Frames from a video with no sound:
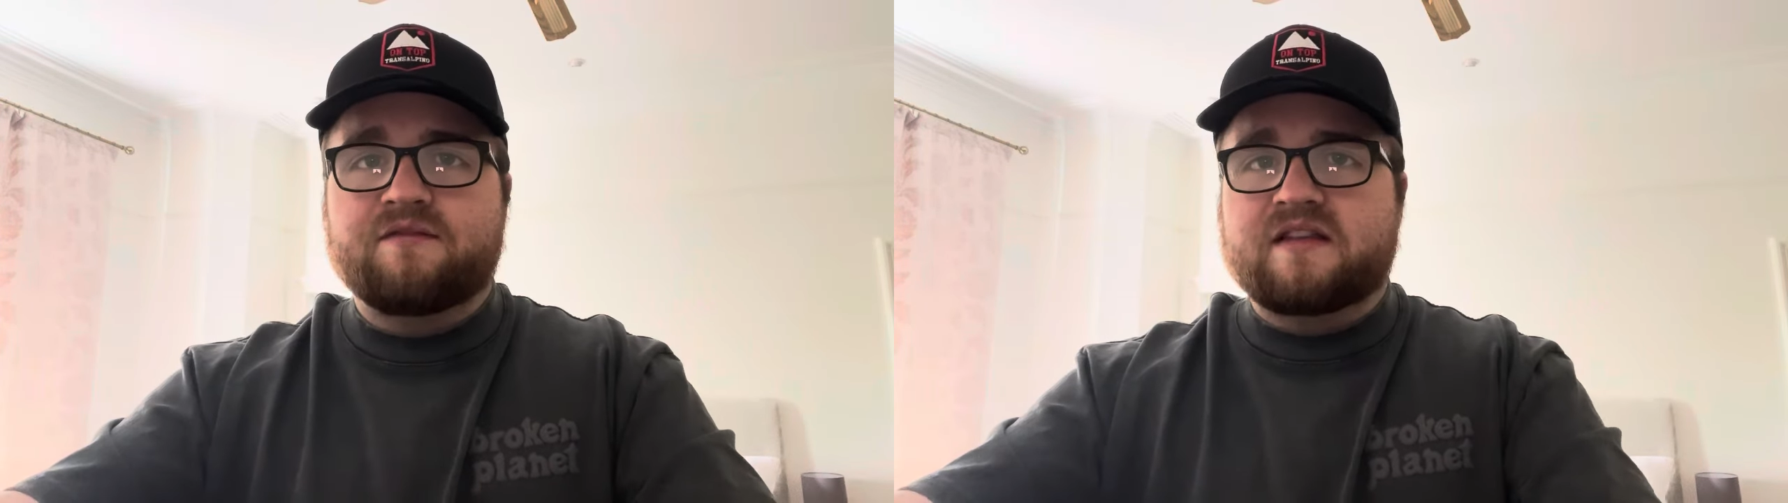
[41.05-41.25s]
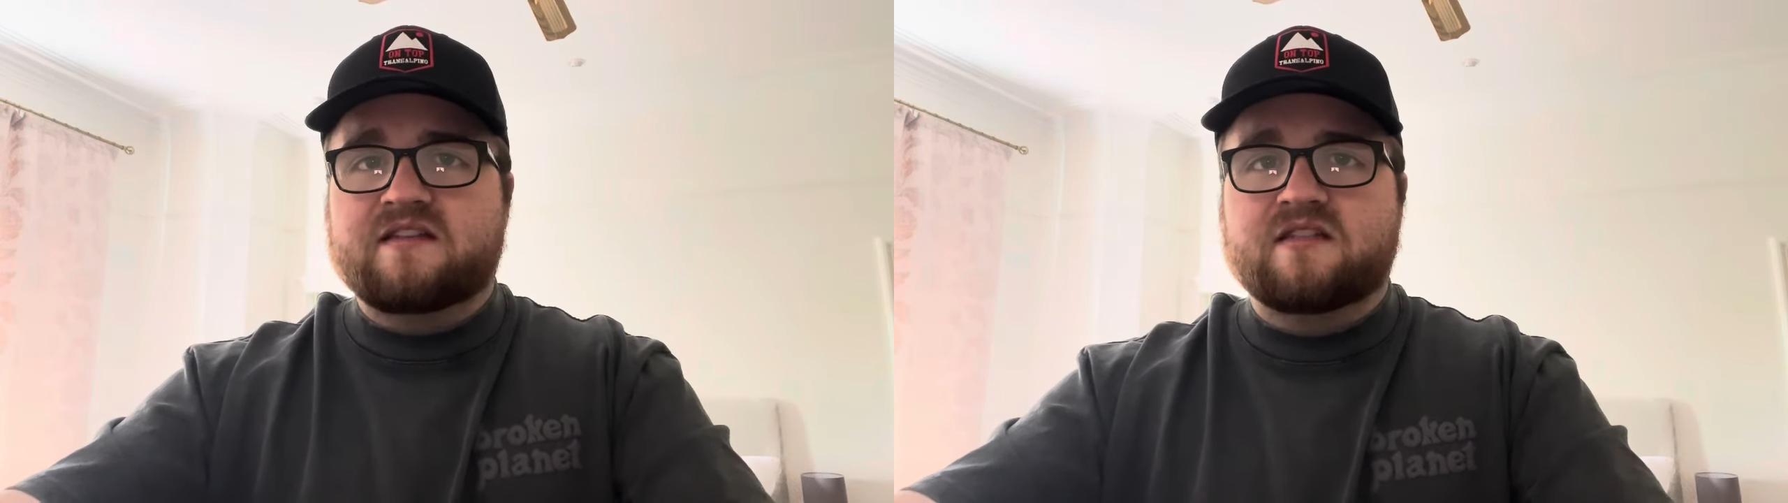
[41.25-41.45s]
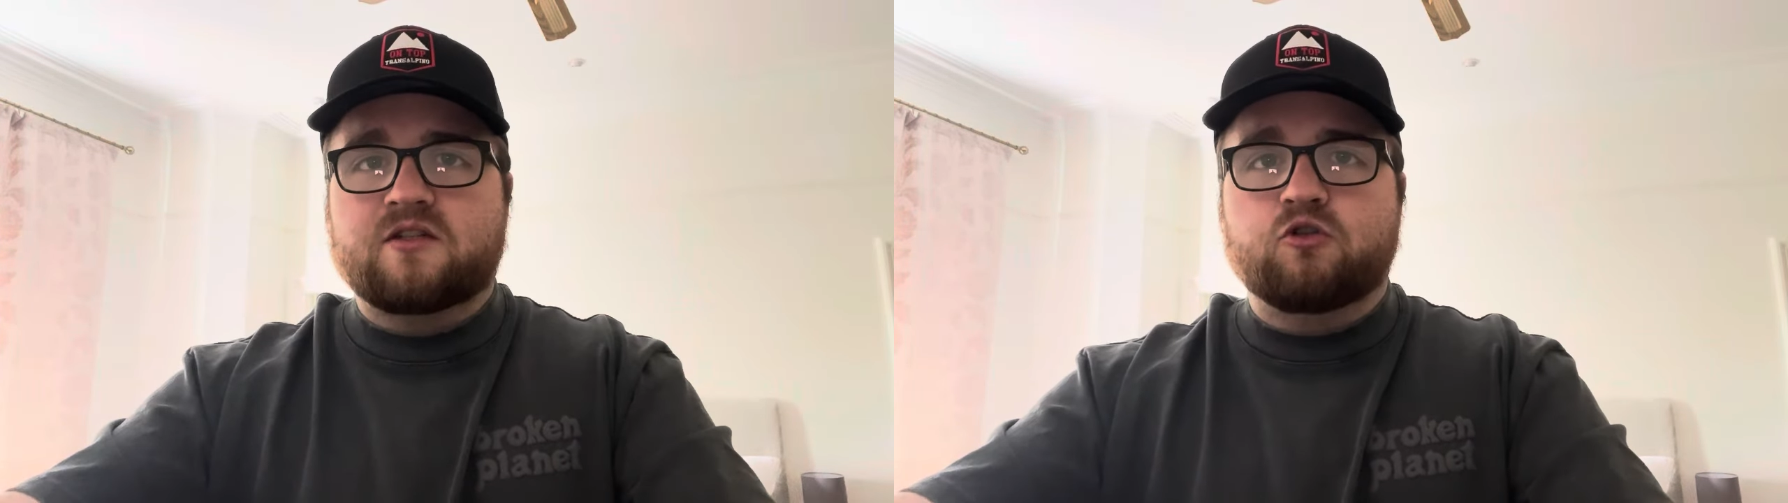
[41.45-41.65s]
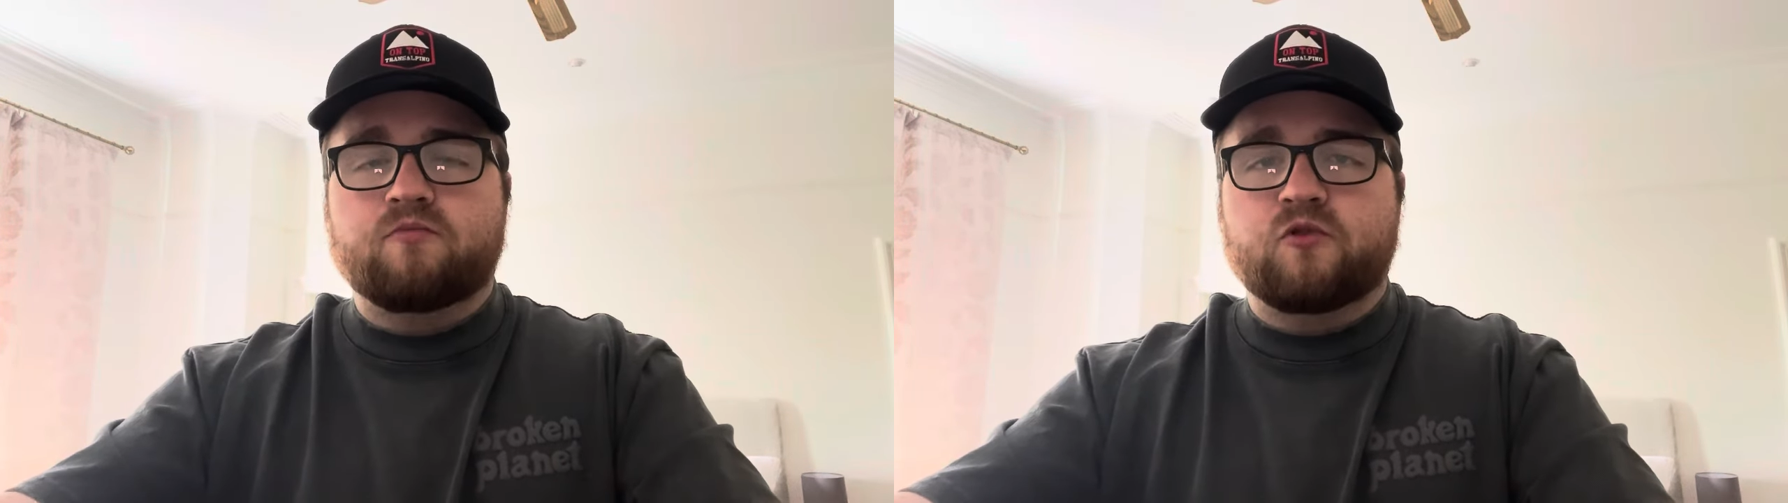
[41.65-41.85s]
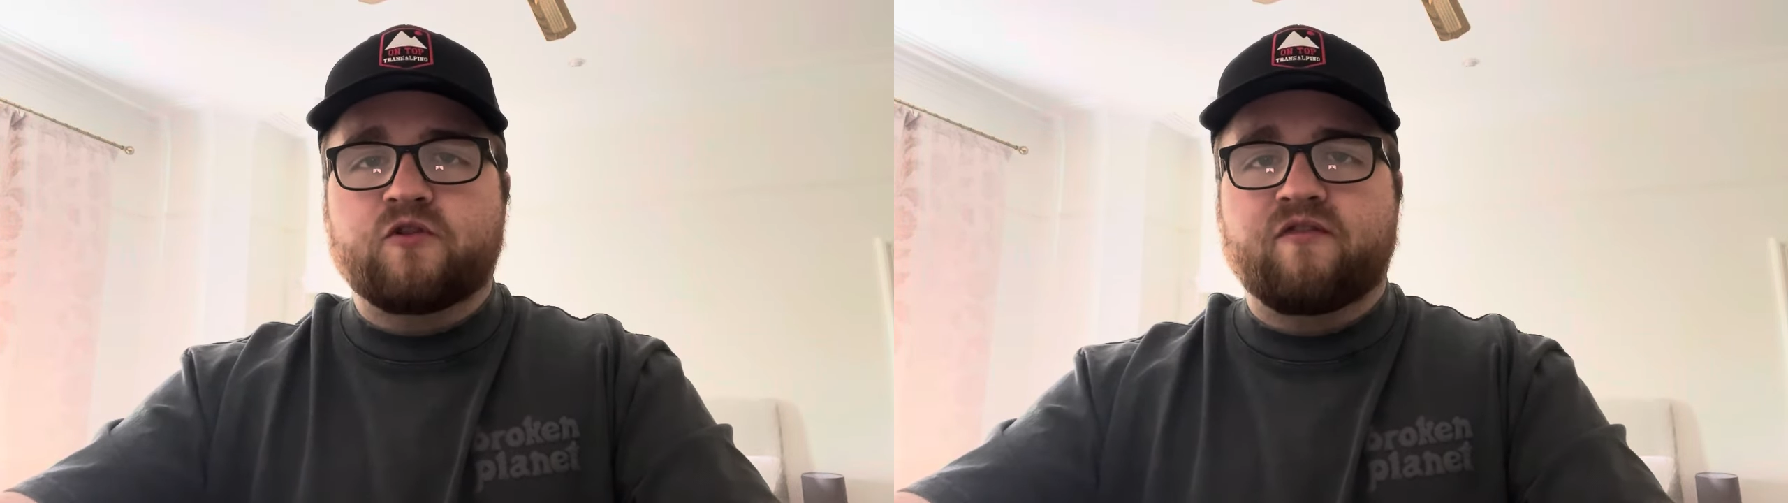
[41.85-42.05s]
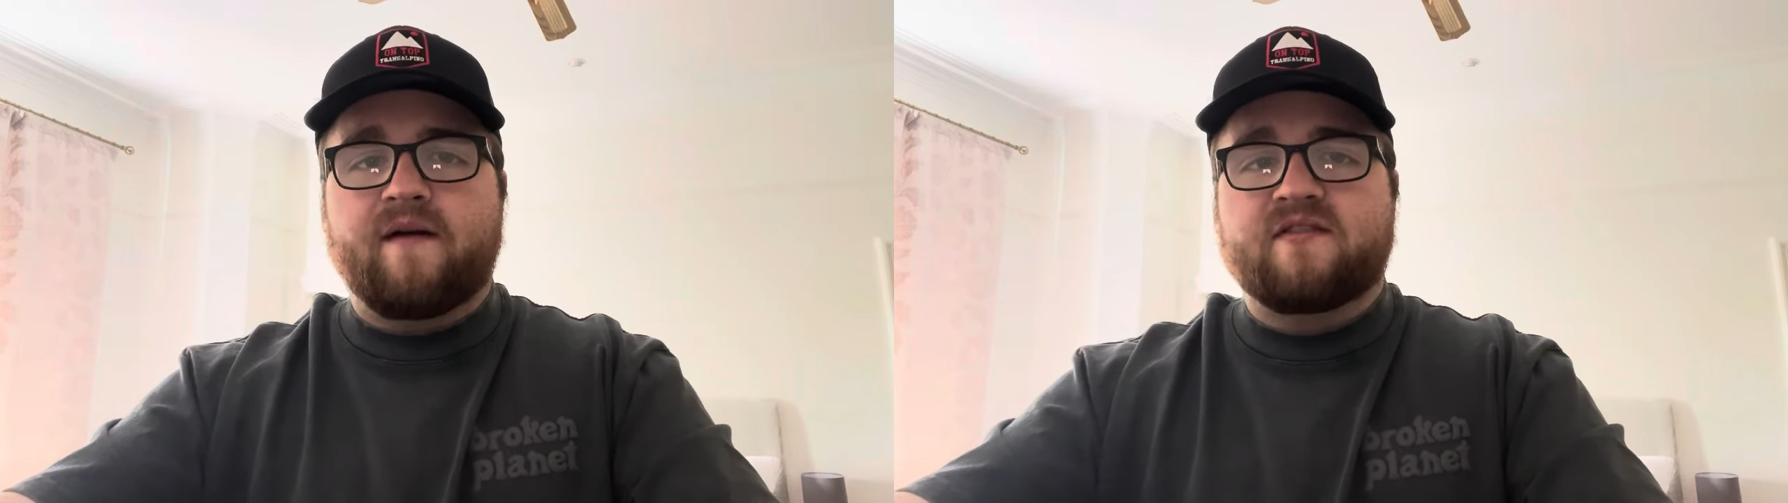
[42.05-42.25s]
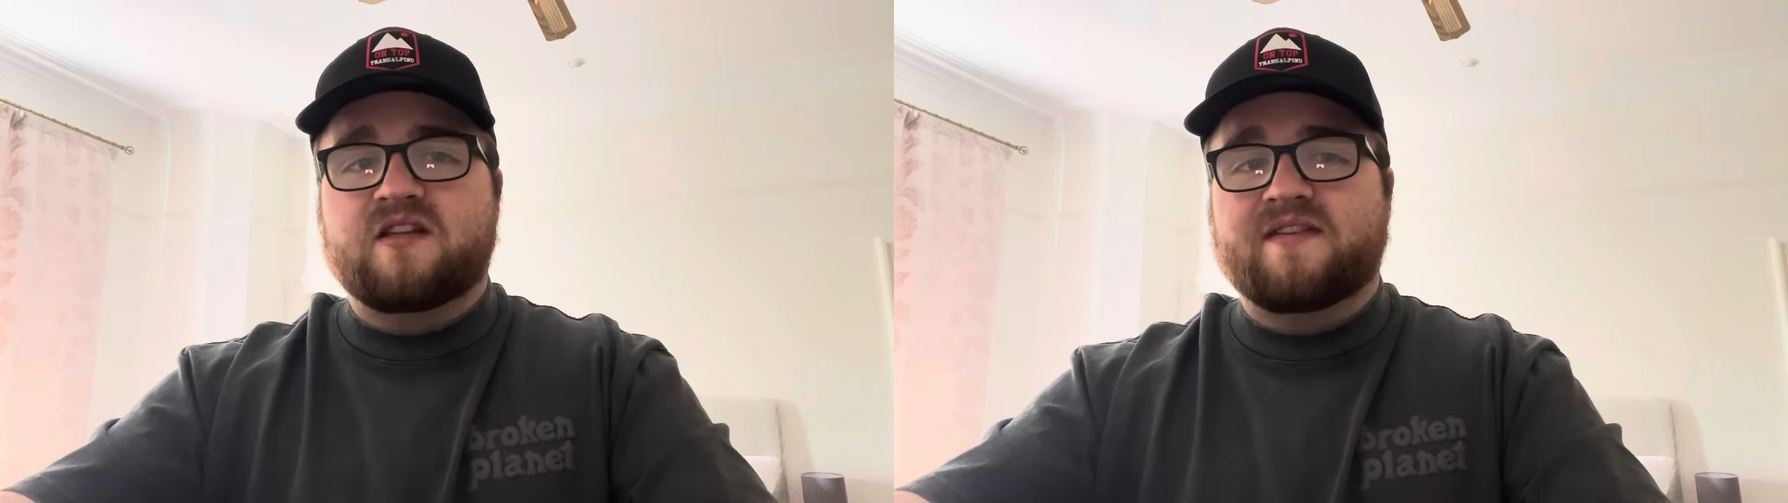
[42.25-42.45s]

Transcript: I think this is a good move for Everton.